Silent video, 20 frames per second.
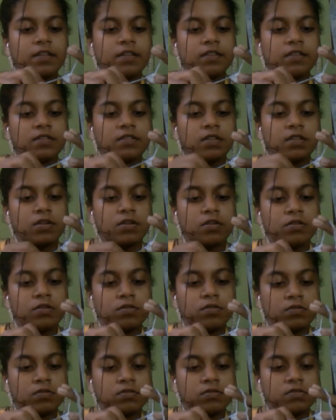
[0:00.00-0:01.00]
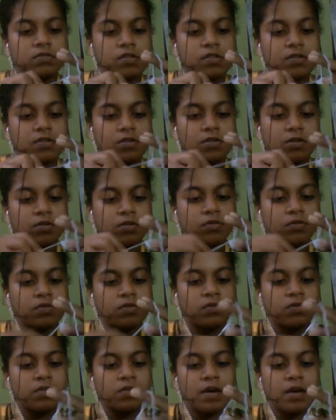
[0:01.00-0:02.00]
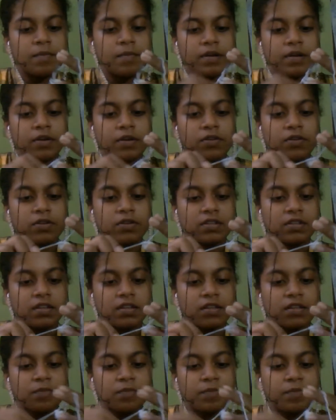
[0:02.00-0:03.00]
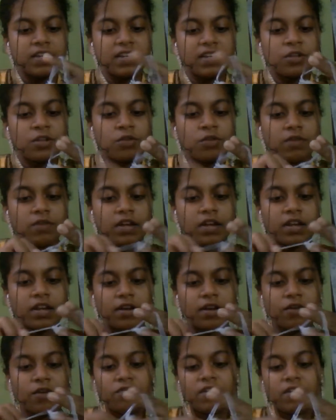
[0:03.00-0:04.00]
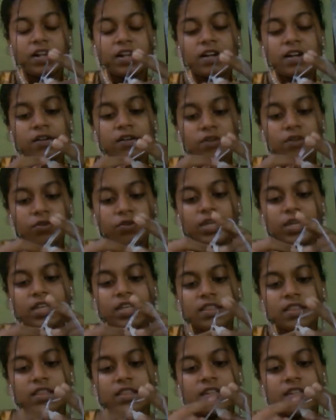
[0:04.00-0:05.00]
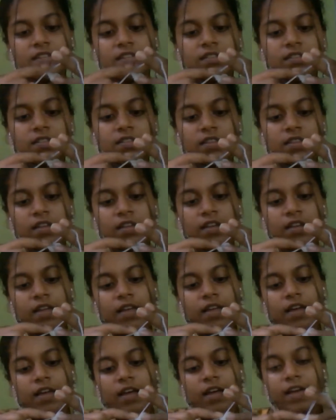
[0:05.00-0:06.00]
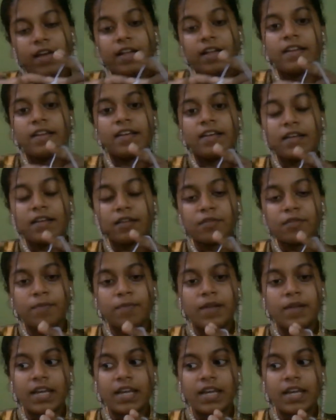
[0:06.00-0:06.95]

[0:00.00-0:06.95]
Do 2 double crochets per each one. Now while doing this, I'll explain.